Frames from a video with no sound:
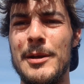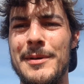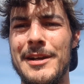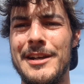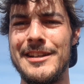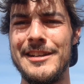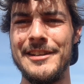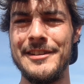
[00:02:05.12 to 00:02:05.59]
of my
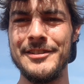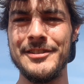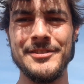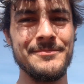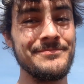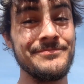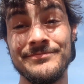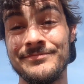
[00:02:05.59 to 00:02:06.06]
knees.
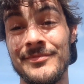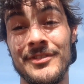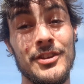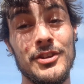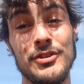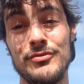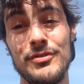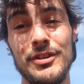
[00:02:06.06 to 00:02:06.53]

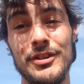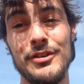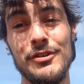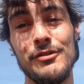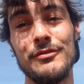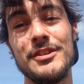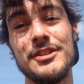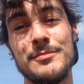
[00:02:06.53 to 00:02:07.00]
There's really no
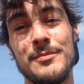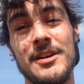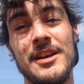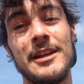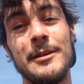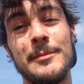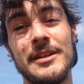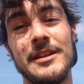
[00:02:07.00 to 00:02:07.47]
reason why
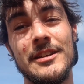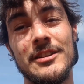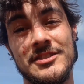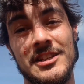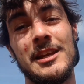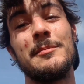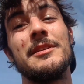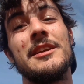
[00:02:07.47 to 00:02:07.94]
anybody else
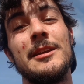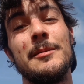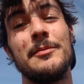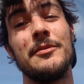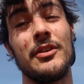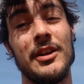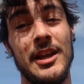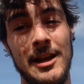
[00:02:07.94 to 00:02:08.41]
can't be
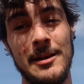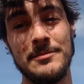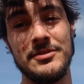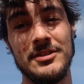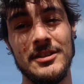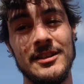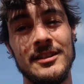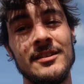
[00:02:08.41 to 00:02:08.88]
keeping their
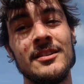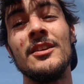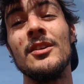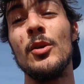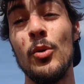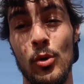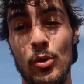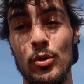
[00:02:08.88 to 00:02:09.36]
campsite
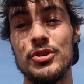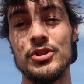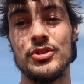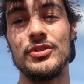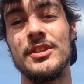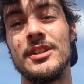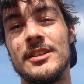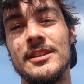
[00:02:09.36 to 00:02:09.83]
or
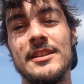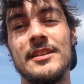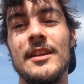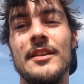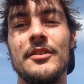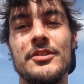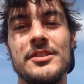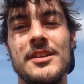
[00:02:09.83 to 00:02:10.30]
street clean that
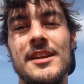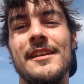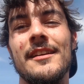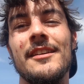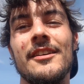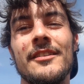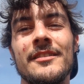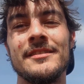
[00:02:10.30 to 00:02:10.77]
they're staying on.